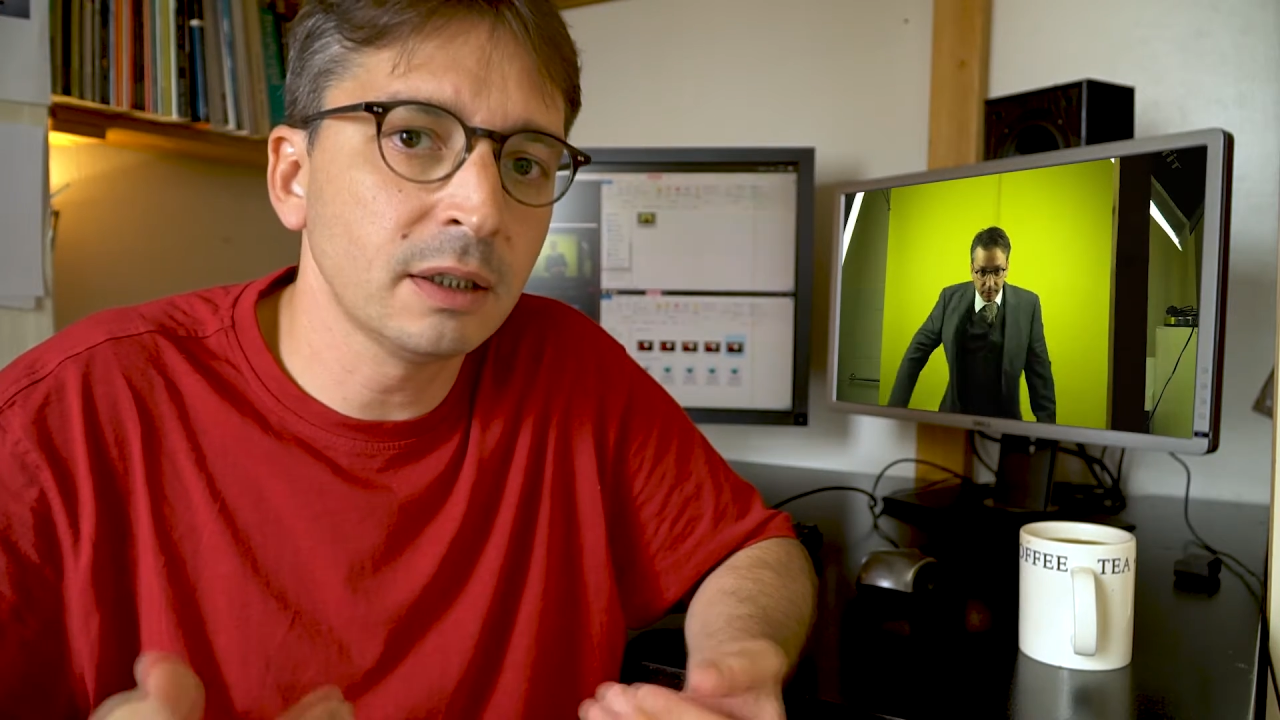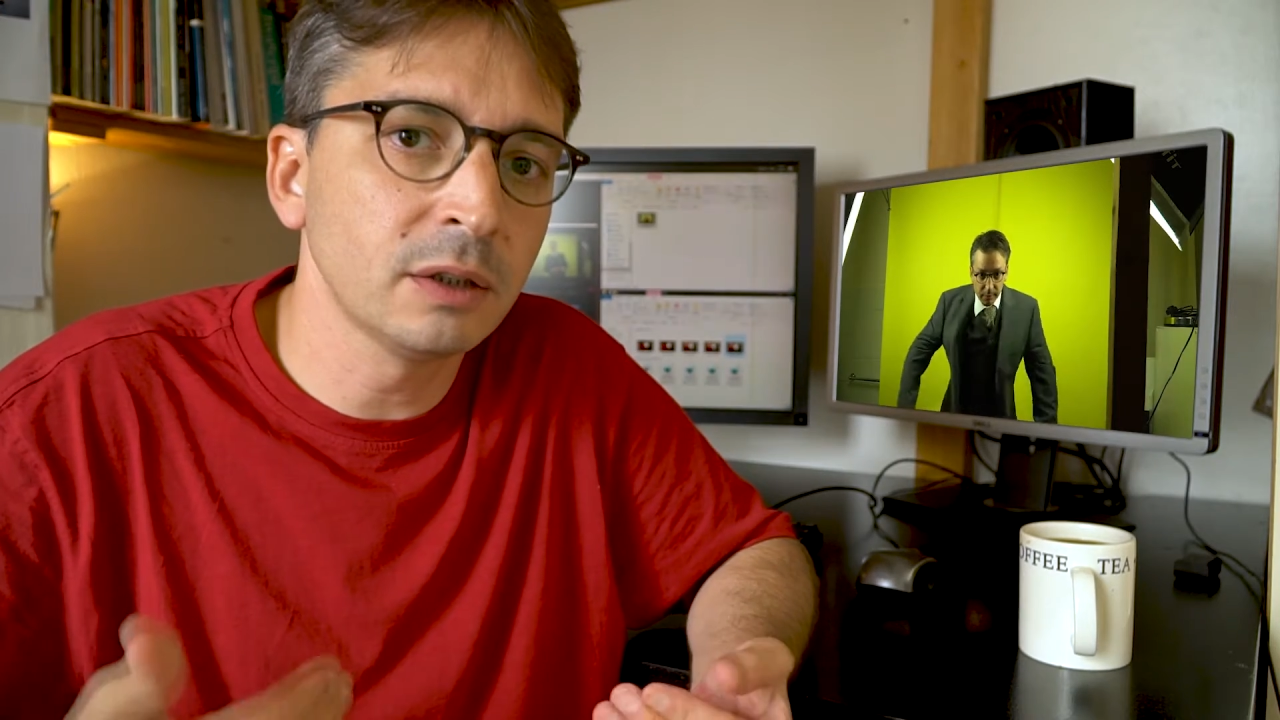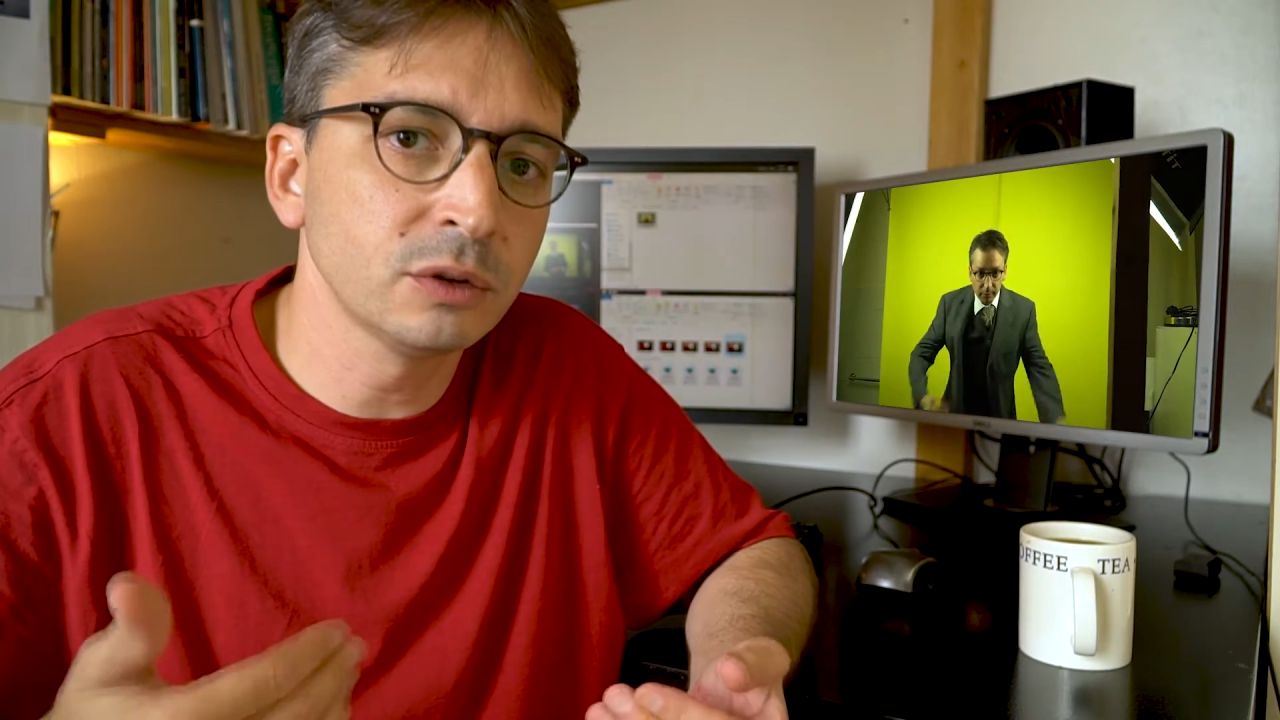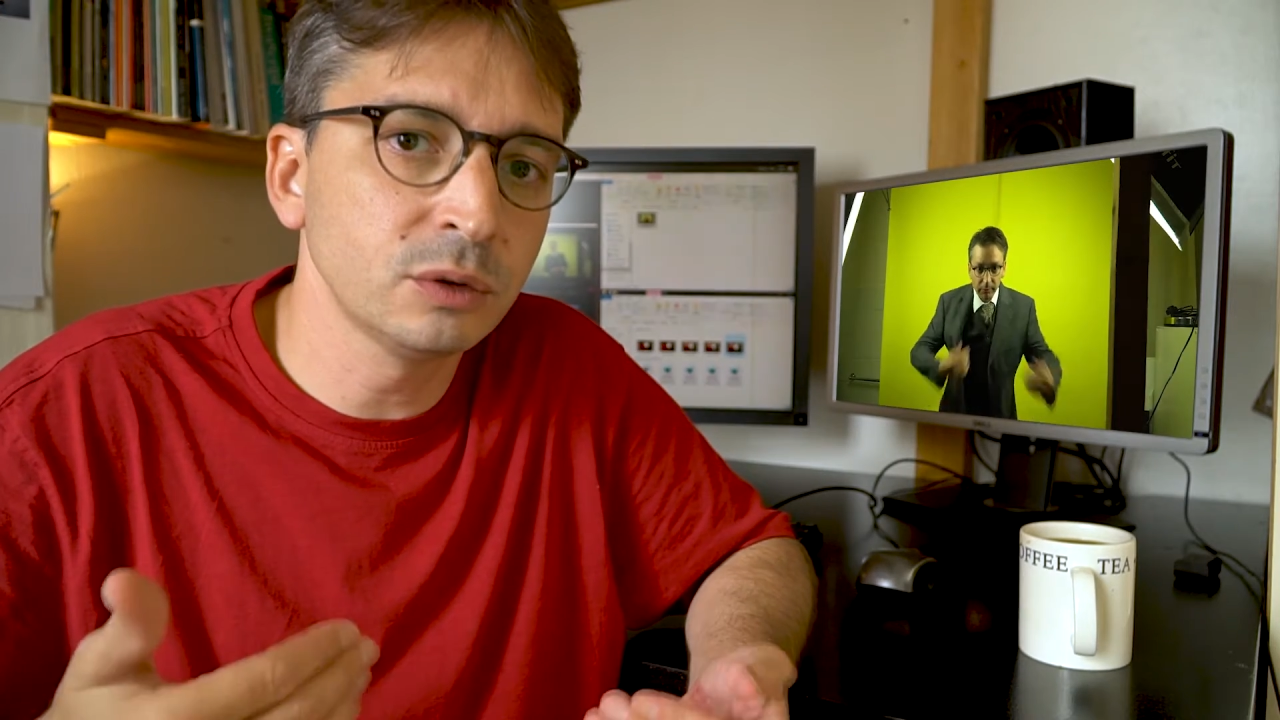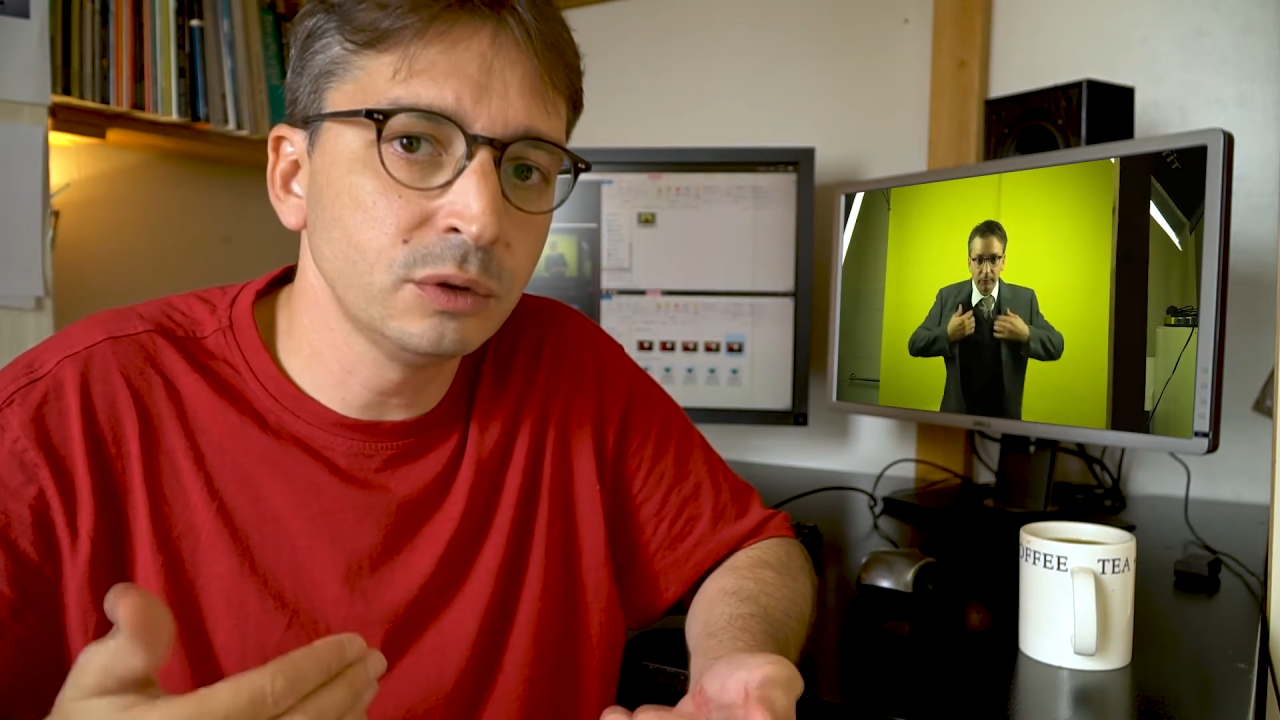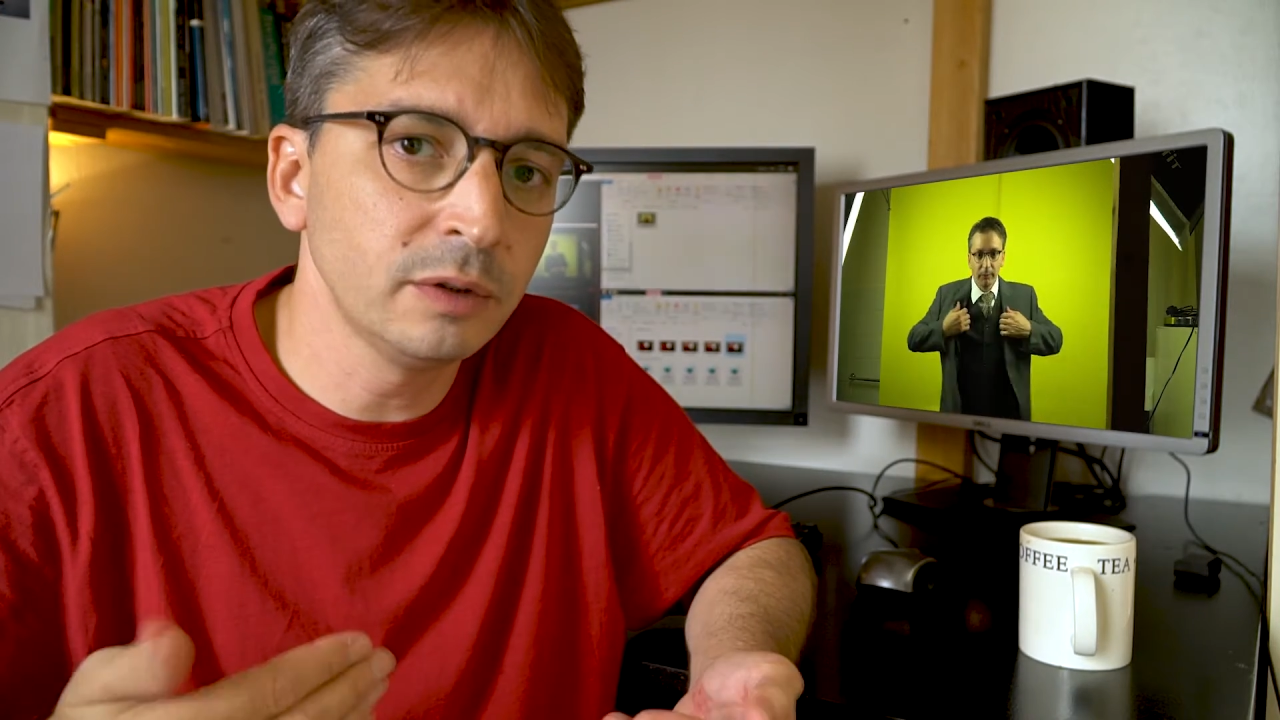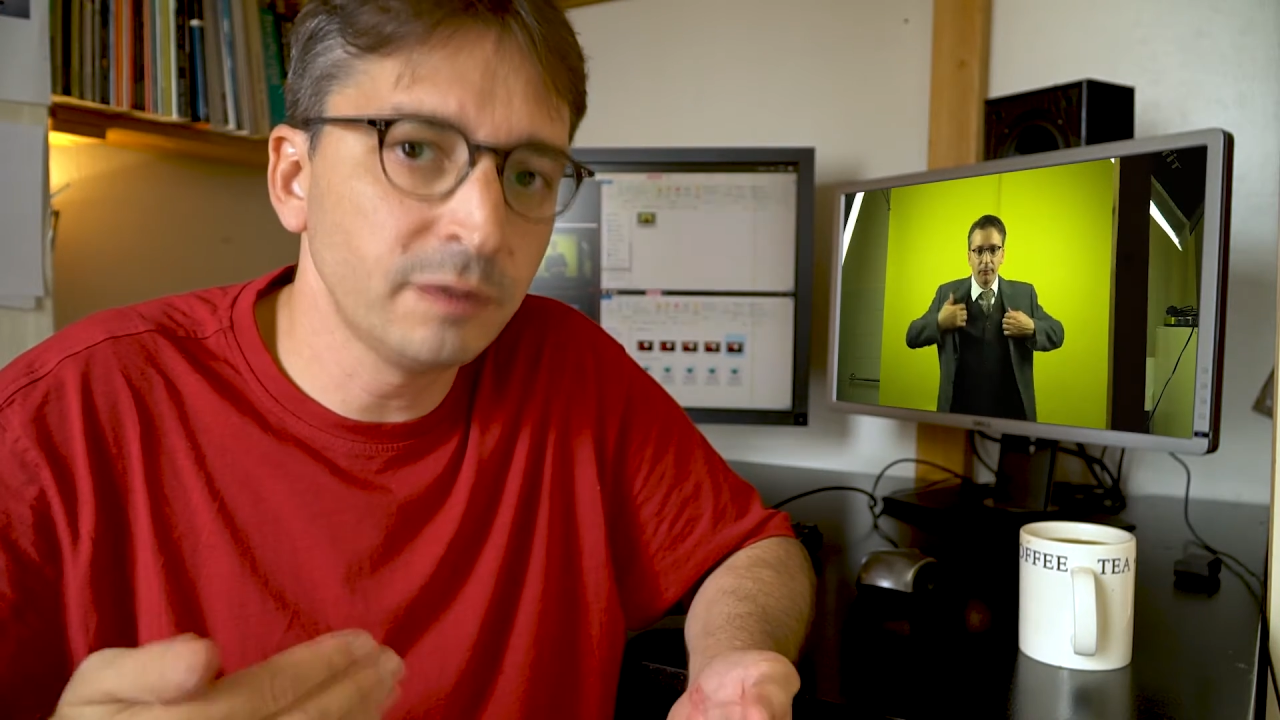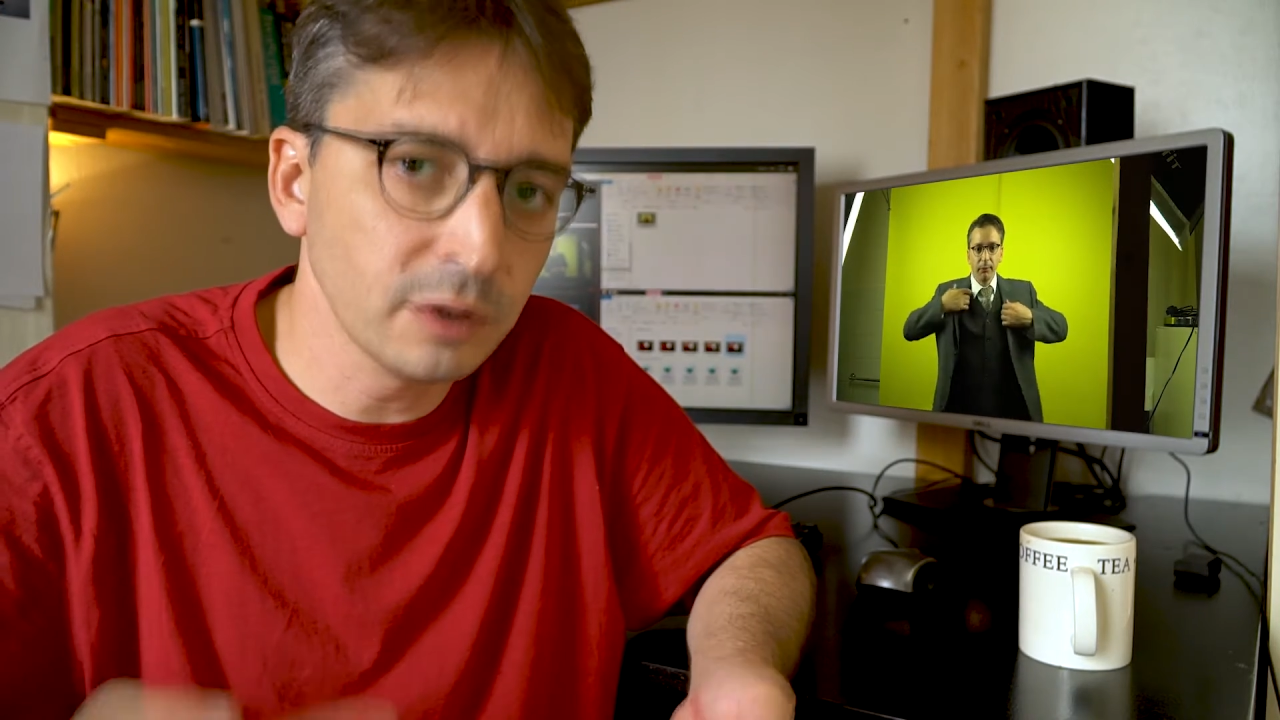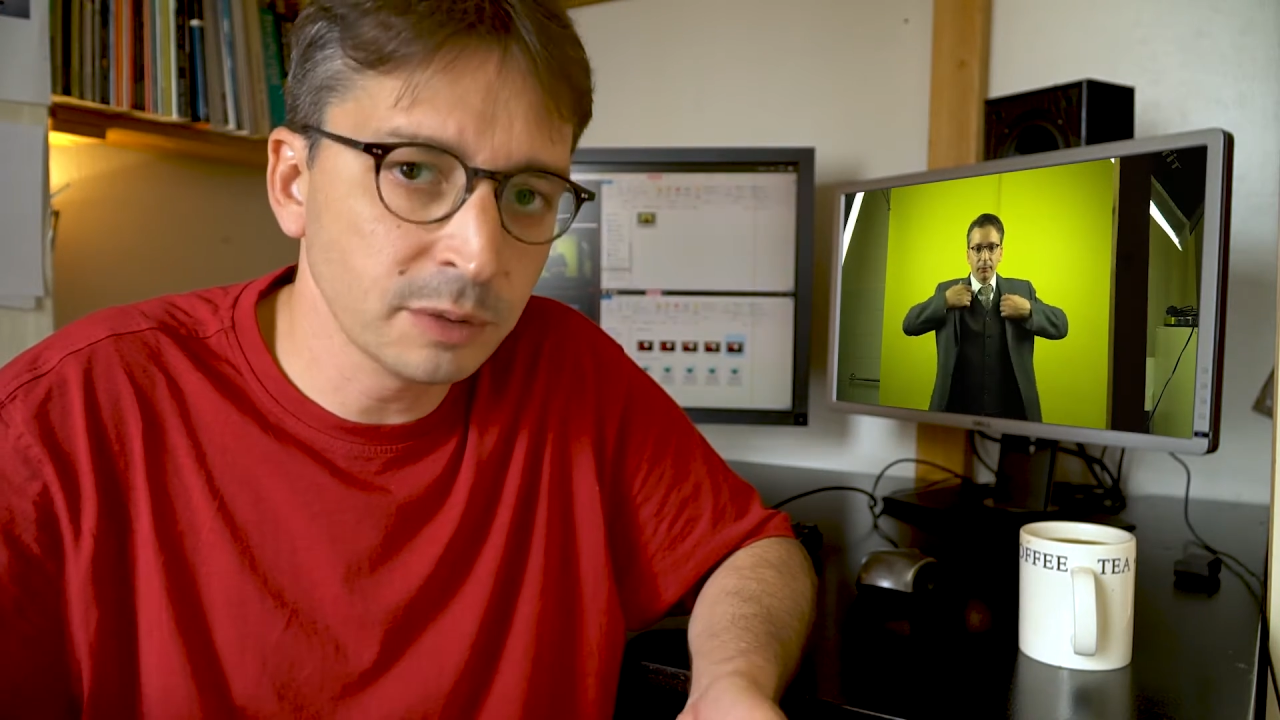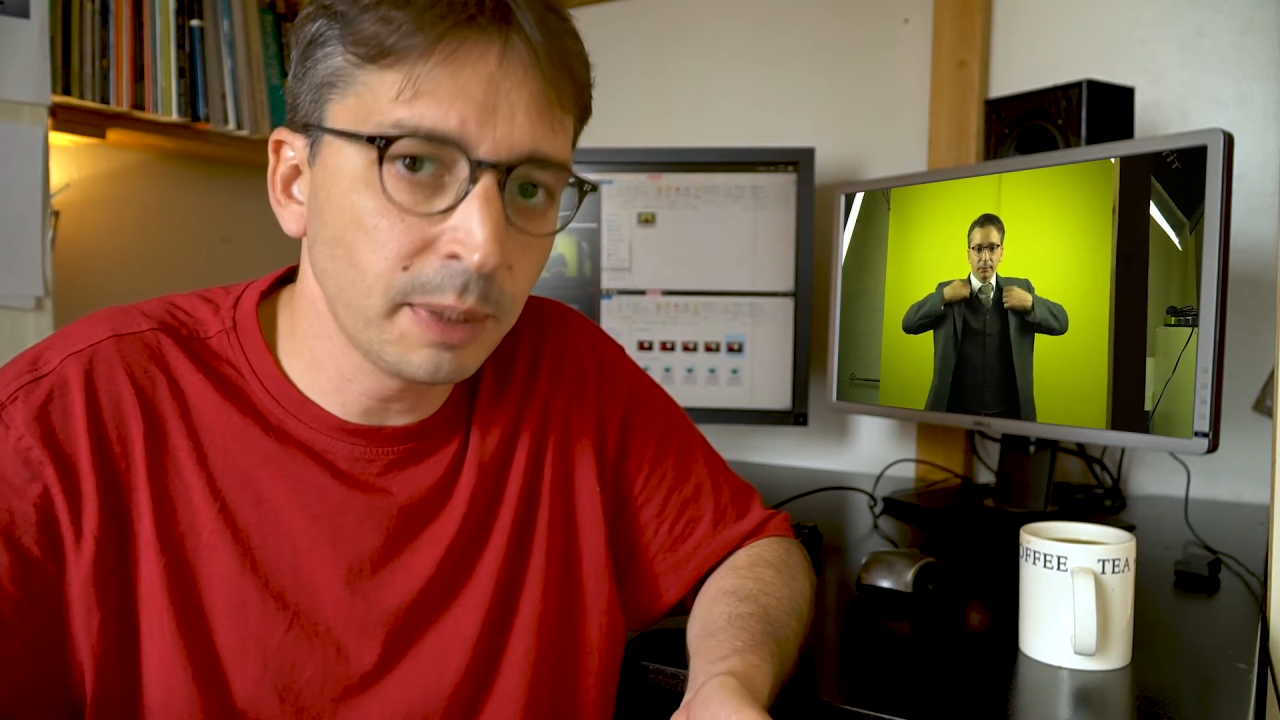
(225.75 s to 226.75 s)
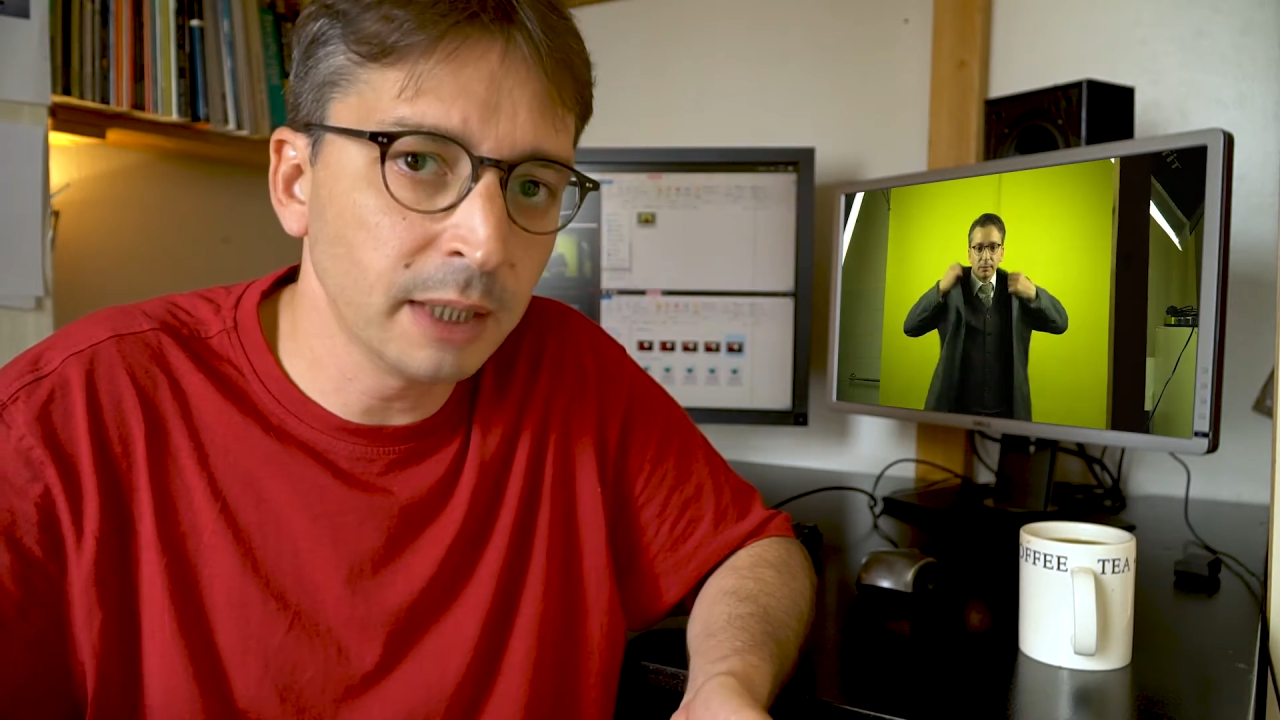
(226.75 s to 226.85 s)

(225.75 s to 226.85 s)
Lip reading: onto the first